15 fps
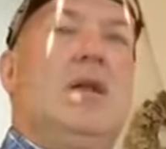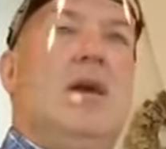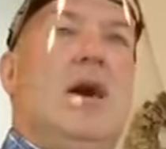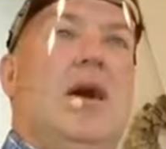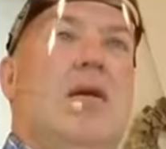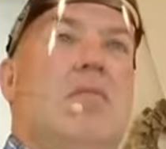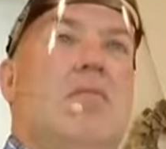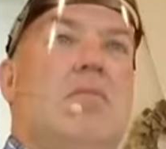
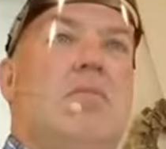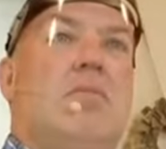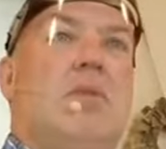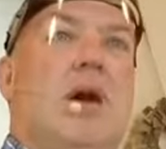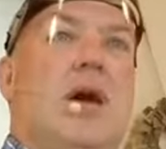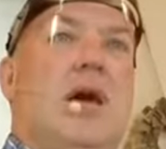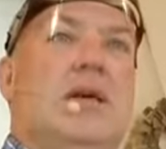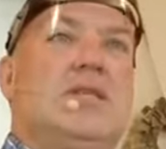Uh,
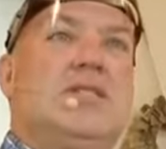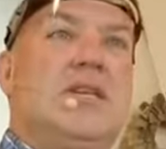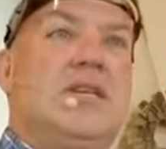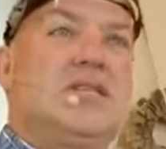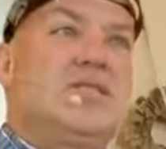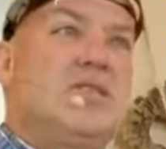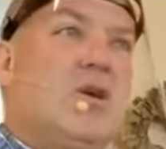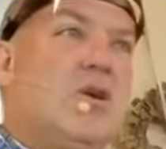uh,
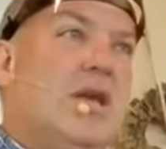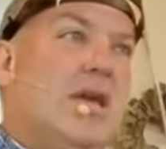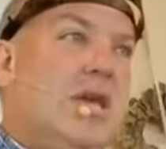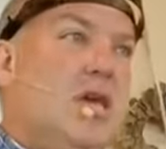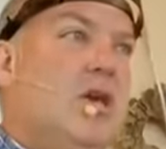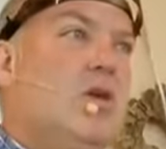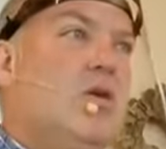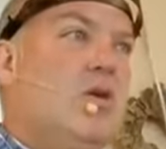
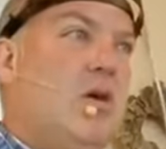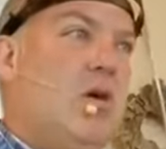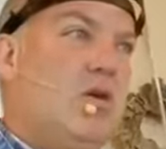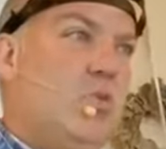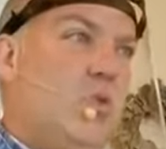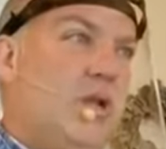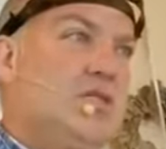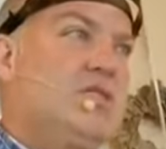6.30 on
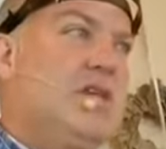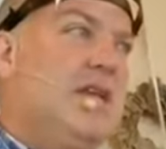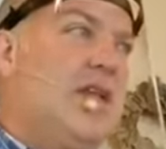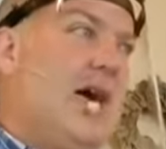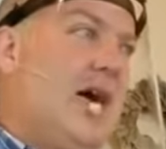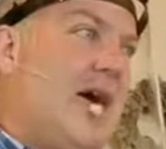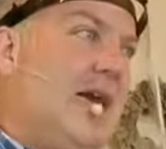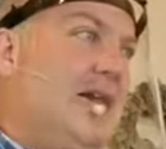Wednesday
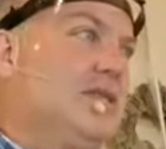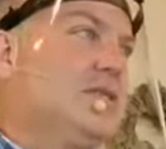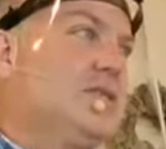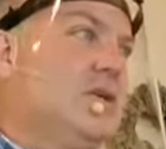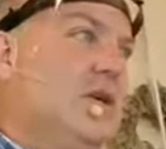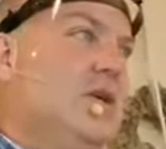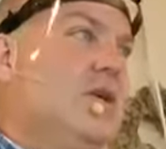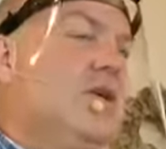nights.
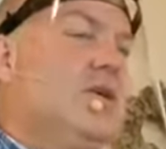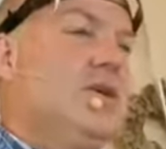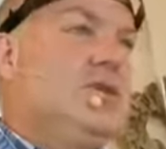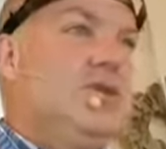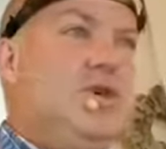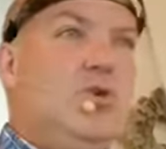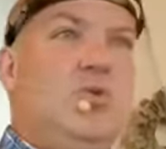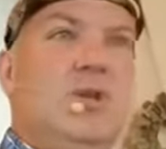
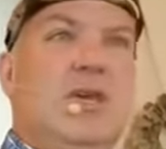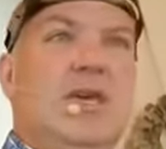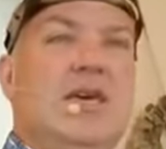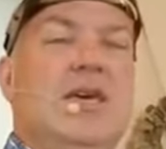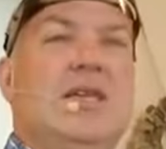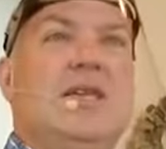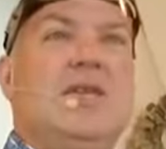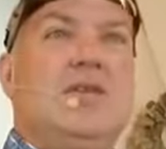Tune
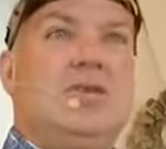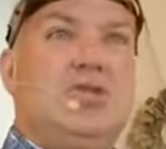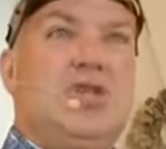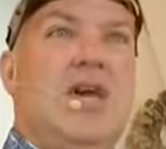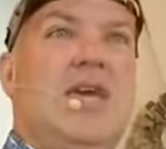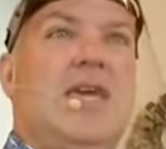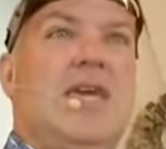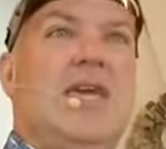in,
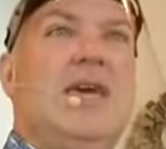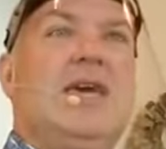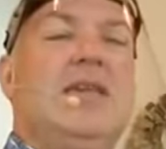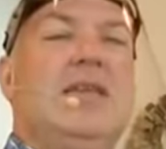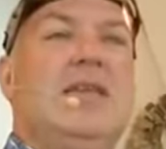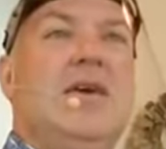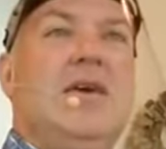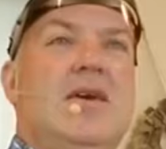check
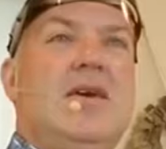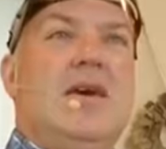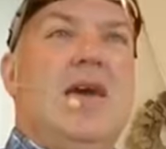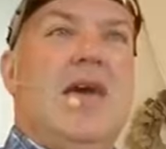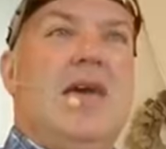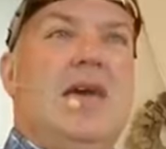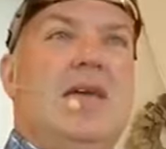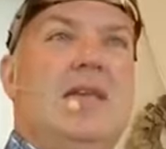in,
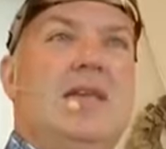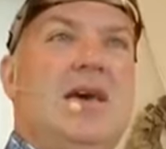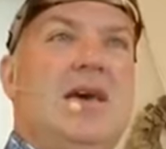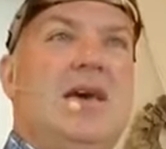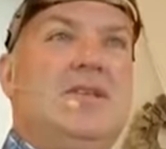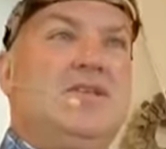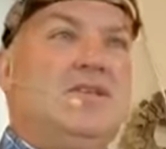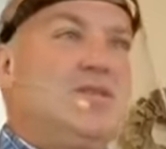and
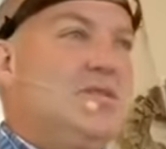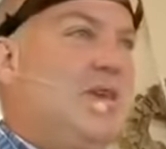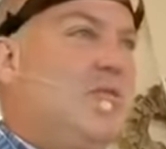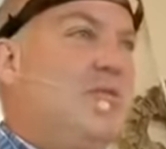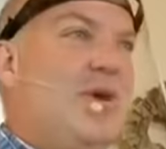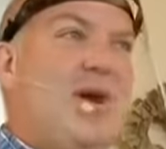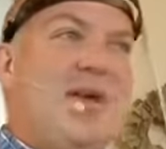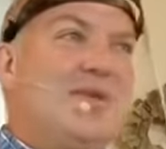uh, just see
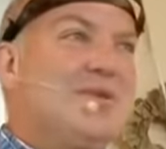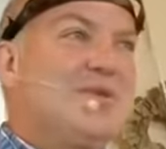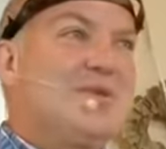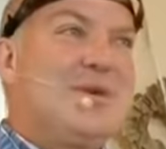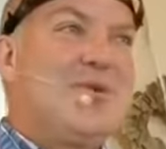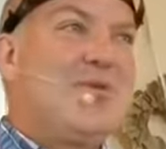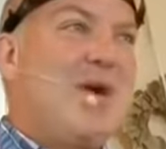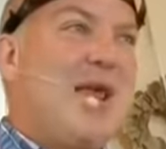what
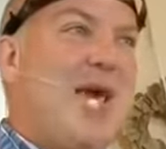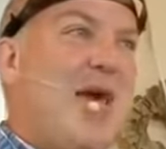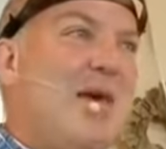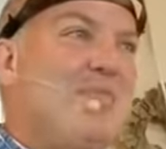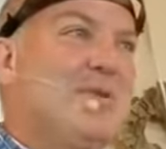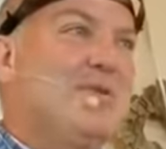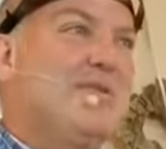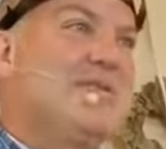see what
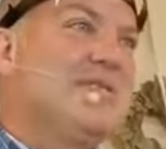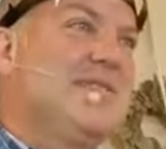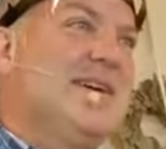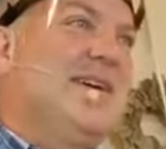happens.